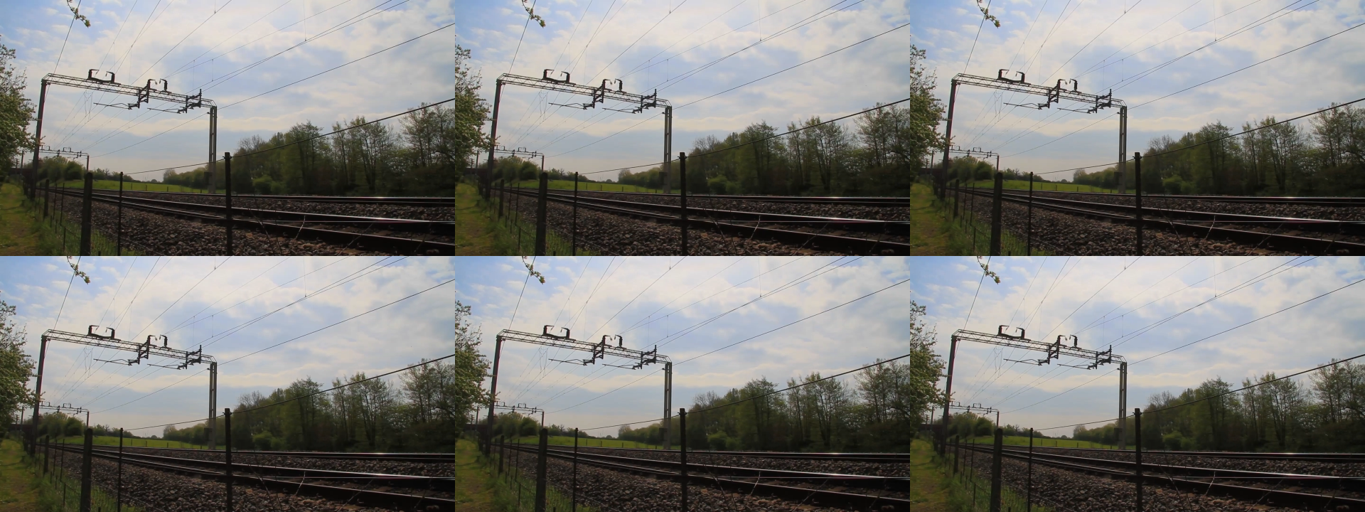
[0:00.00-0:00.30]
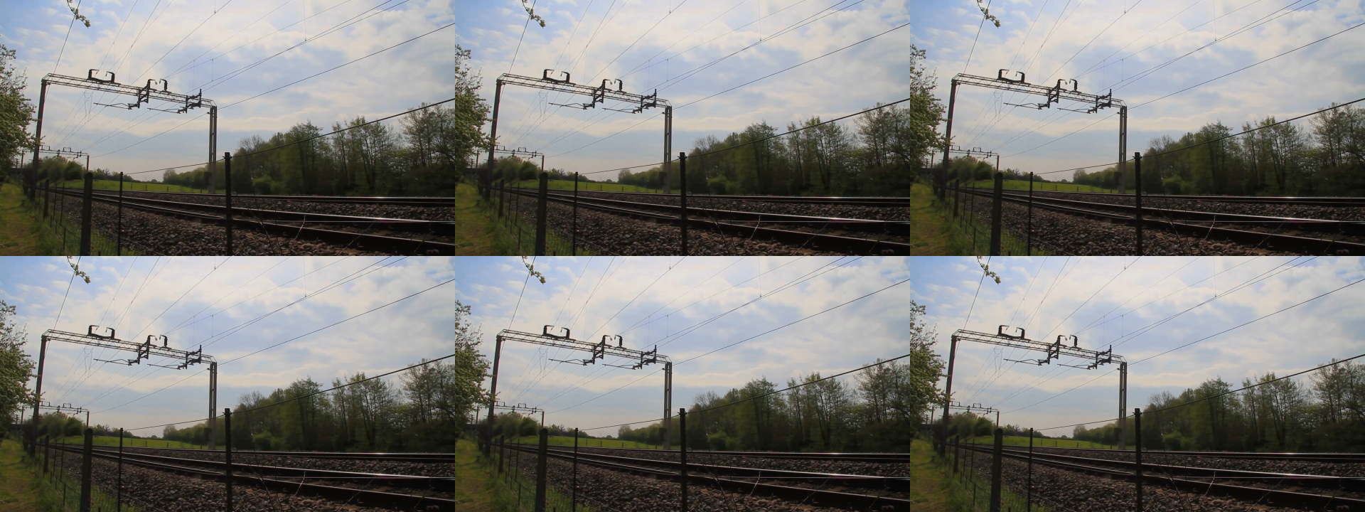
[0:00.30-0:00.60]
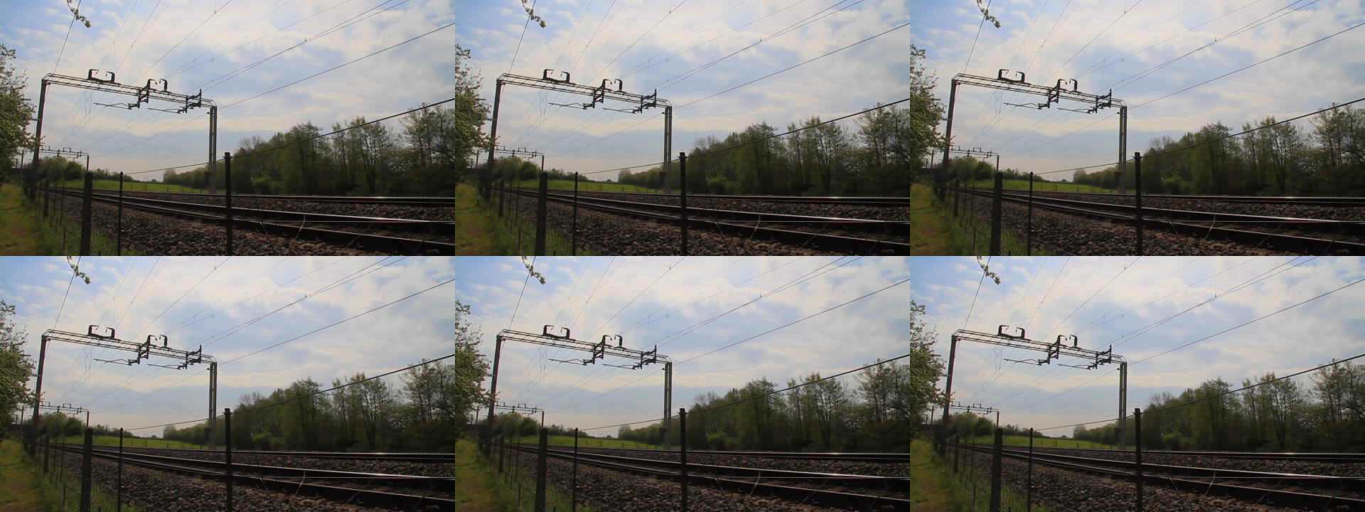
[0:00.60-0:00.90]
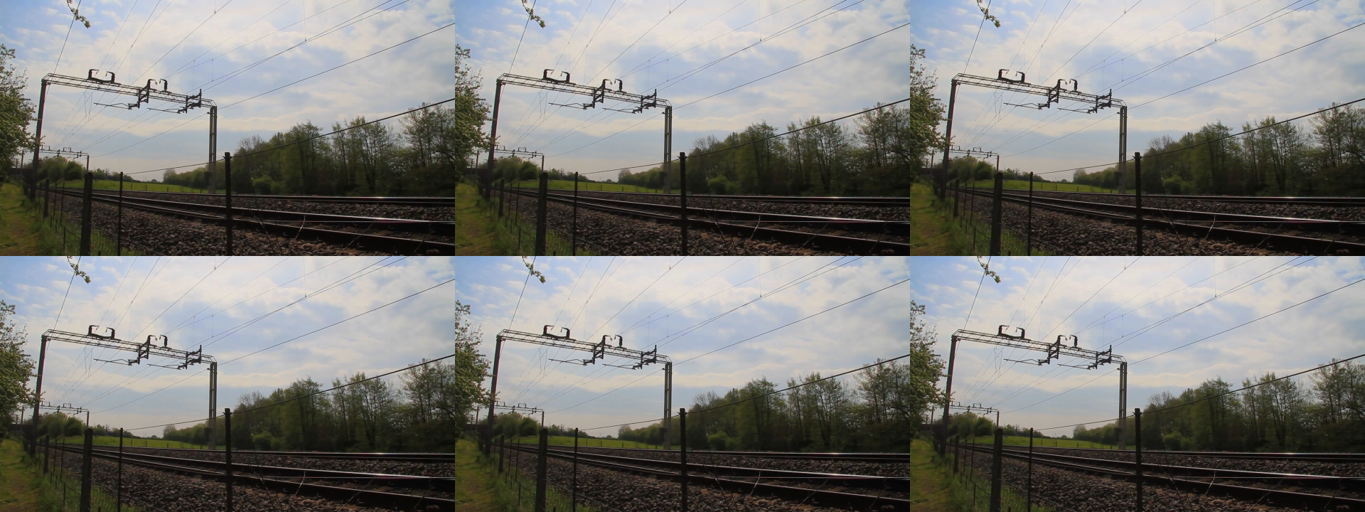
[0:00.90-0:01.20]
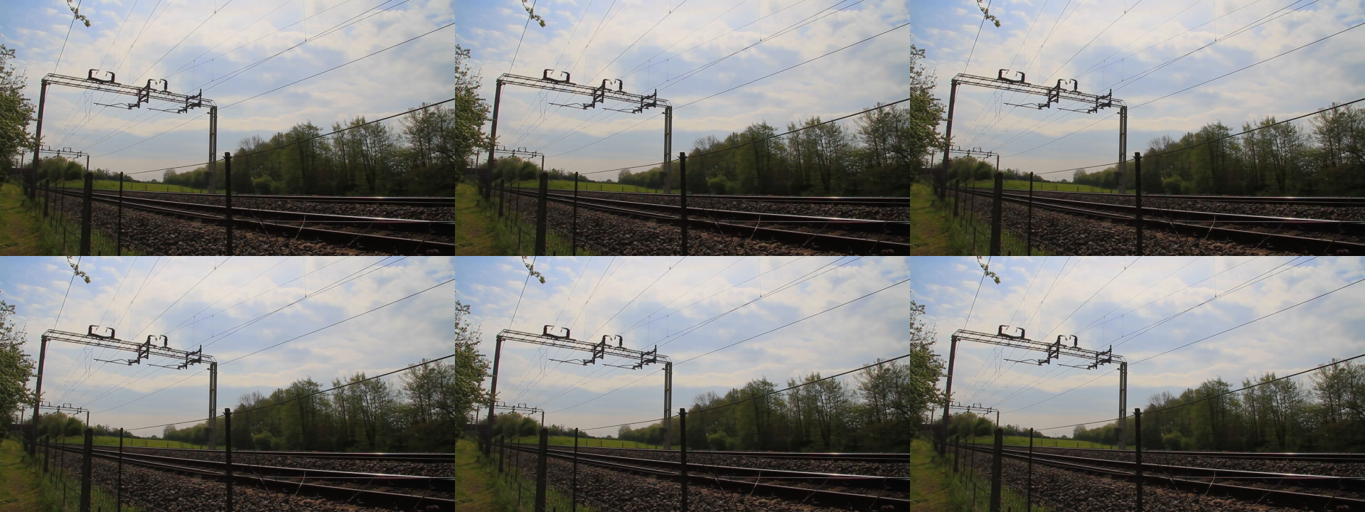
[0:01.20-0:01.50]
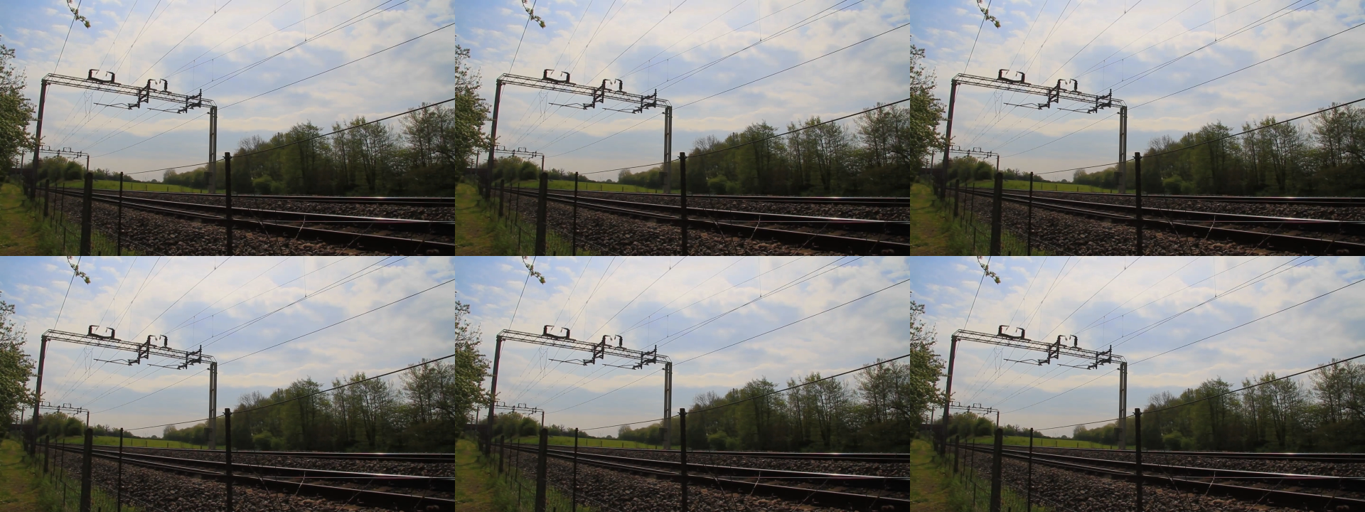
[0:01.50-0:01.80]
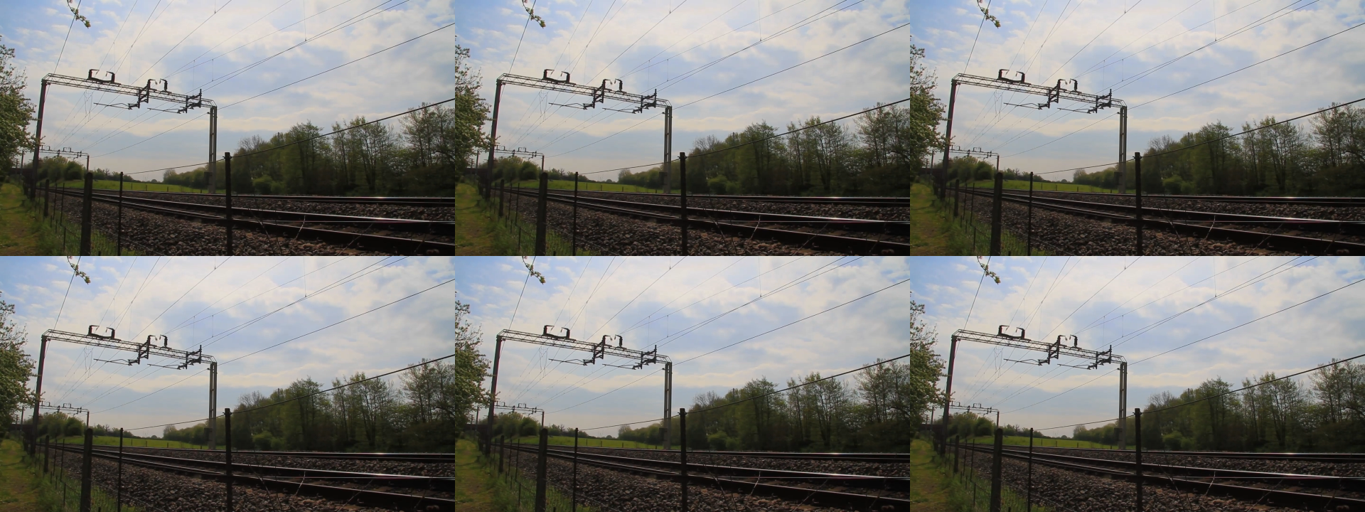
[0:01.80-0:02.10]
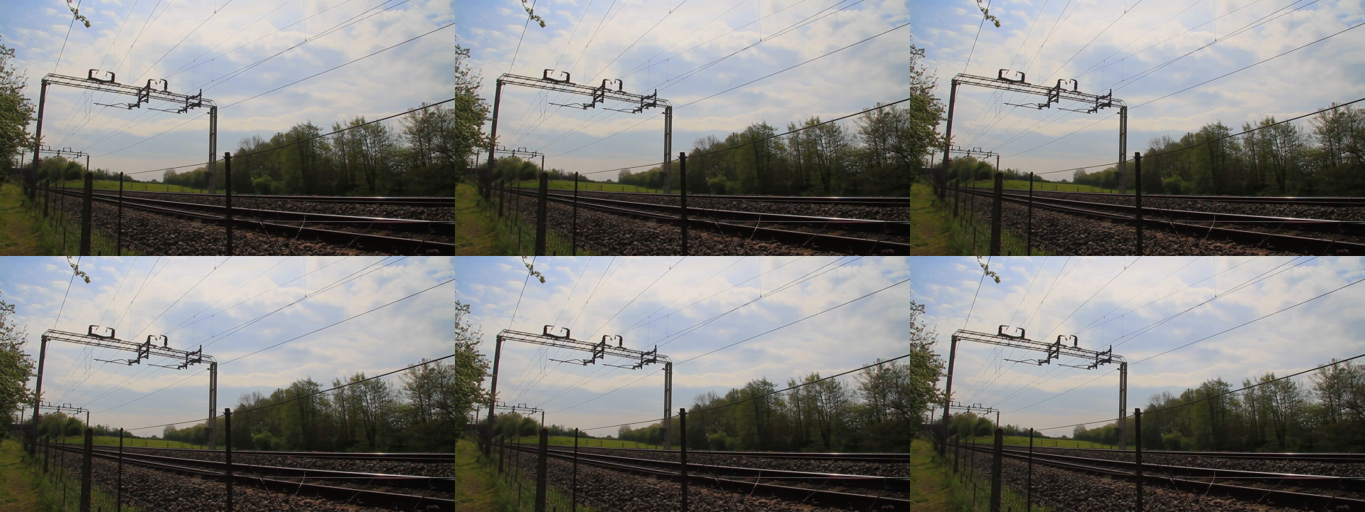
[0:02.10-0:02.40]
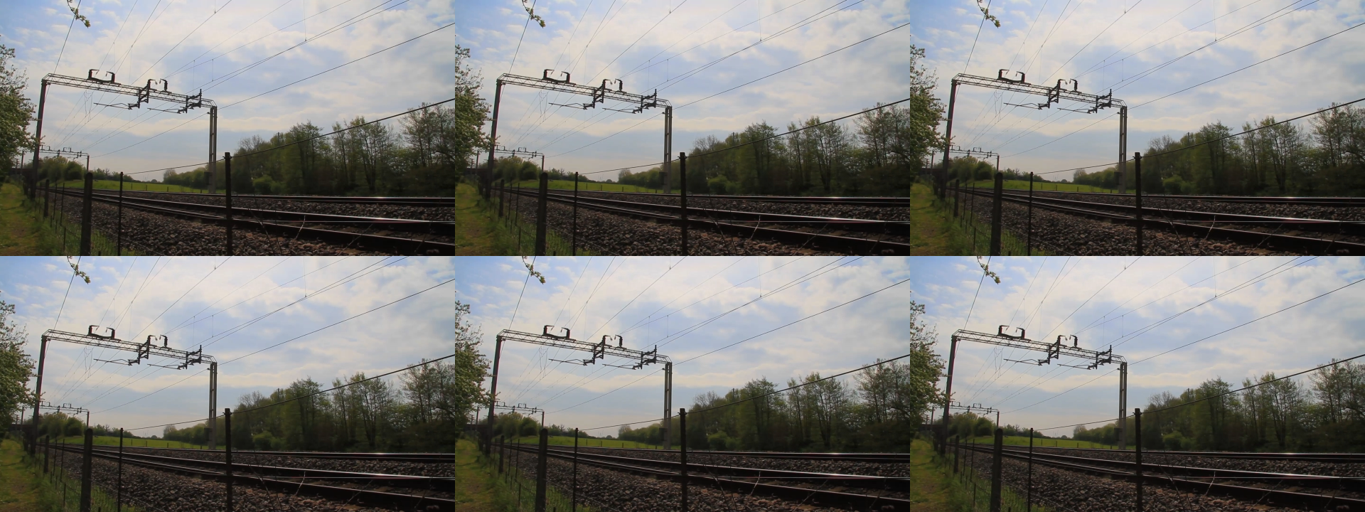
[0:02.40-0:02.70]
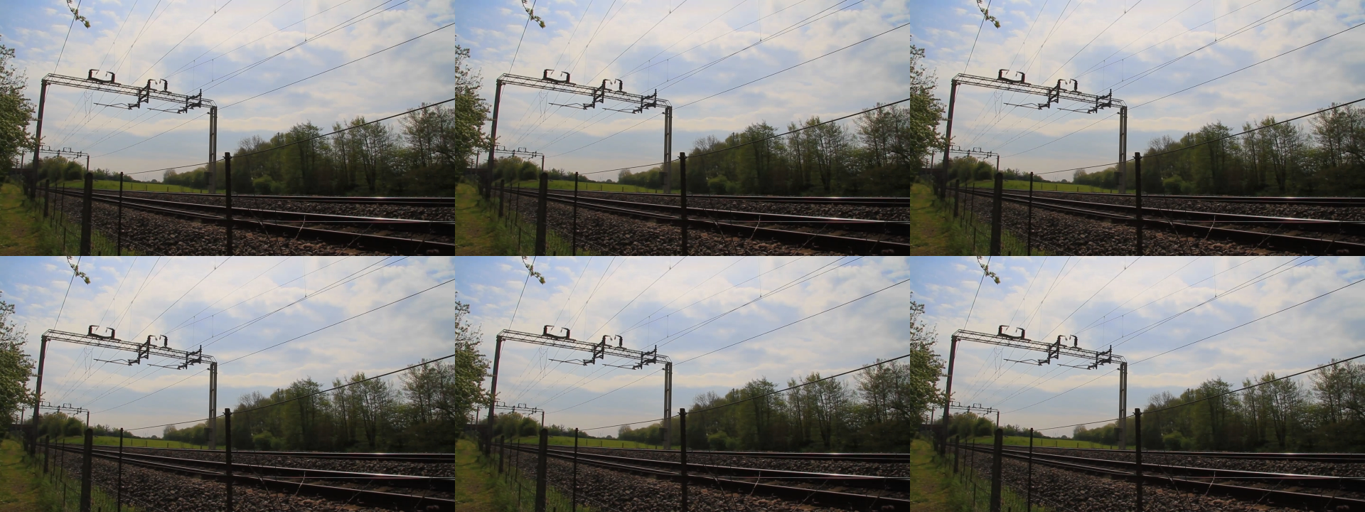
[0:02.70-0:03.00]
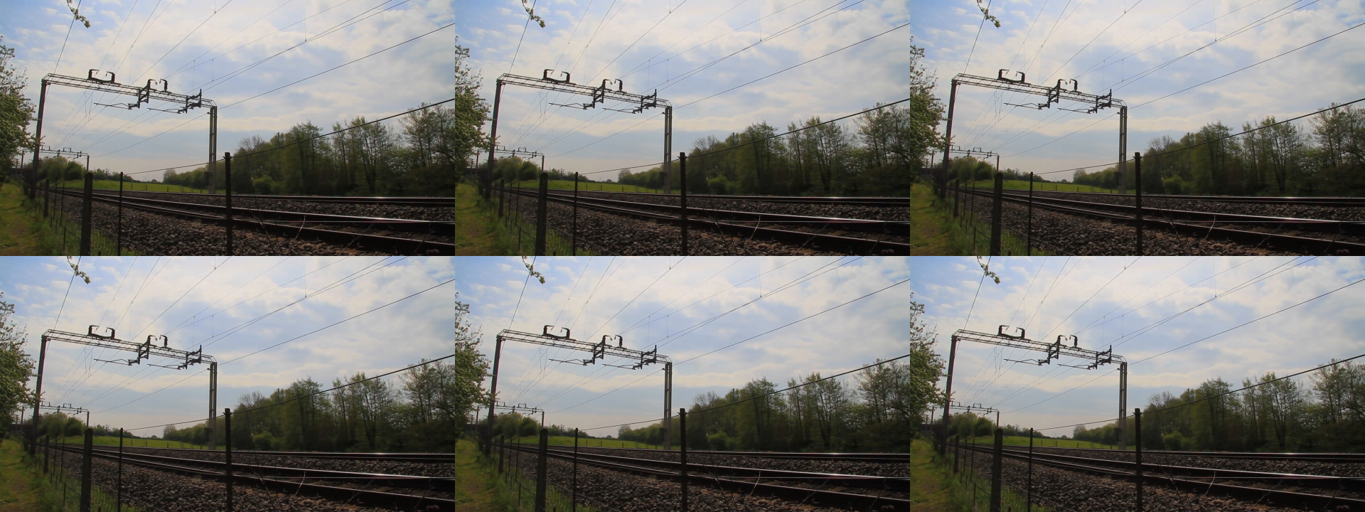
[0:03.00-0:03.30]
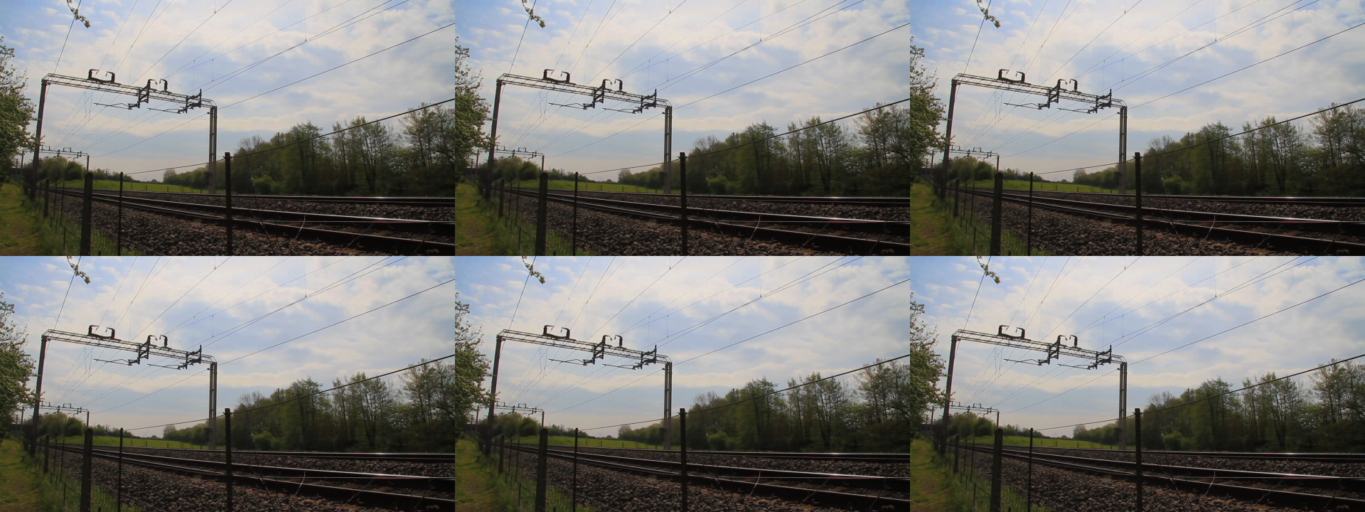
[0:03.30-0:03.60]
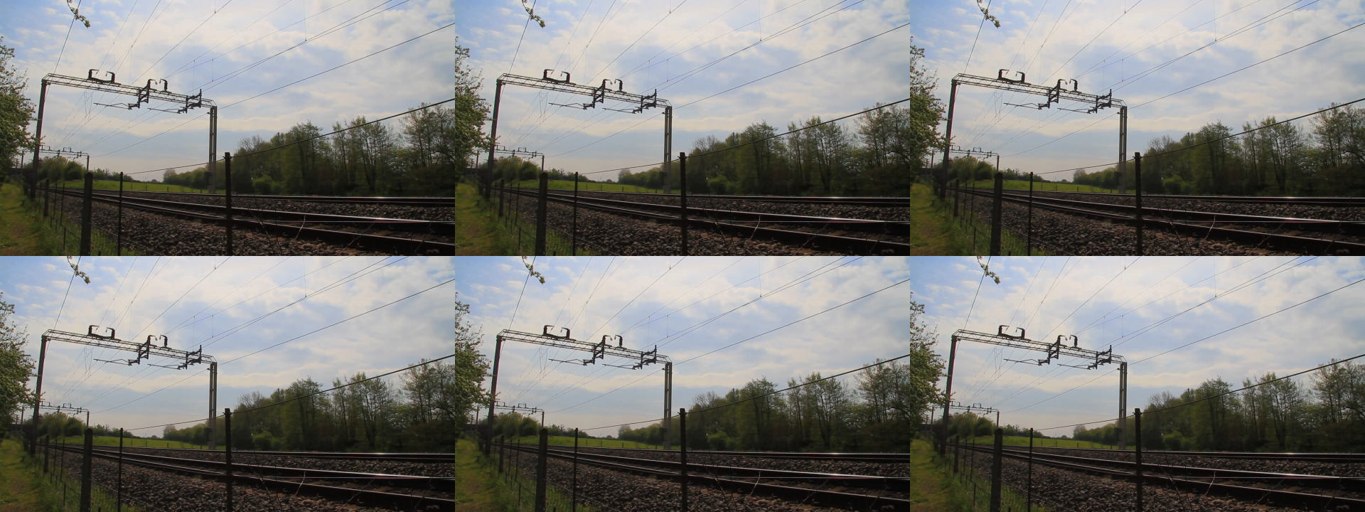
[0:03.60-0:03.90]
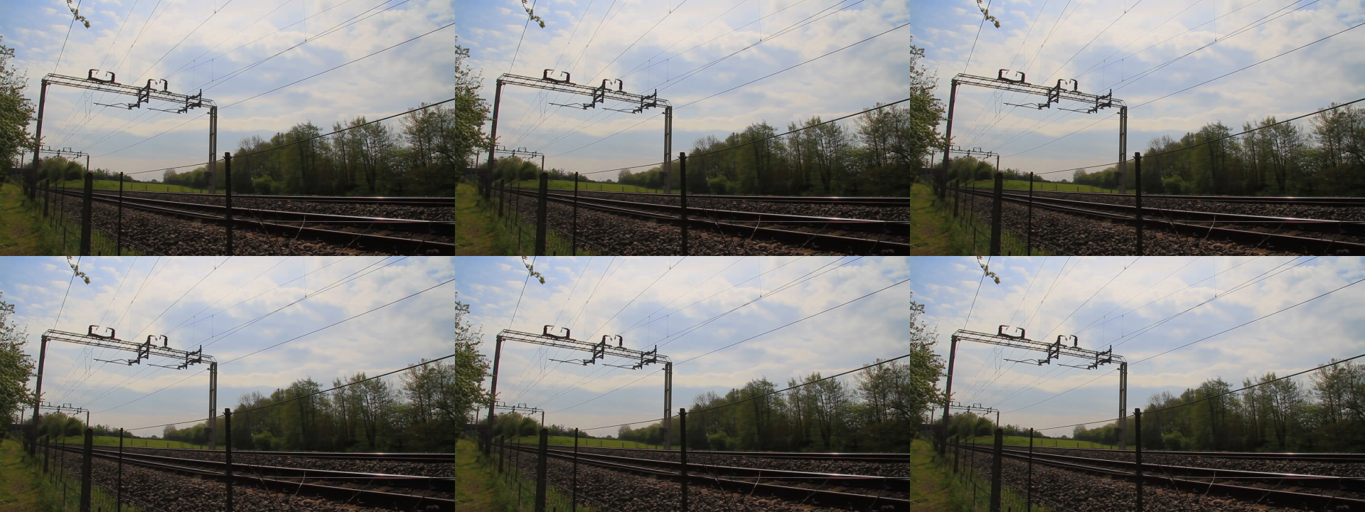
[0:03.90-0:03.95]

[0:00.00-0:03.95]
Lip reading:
(no speaker visible)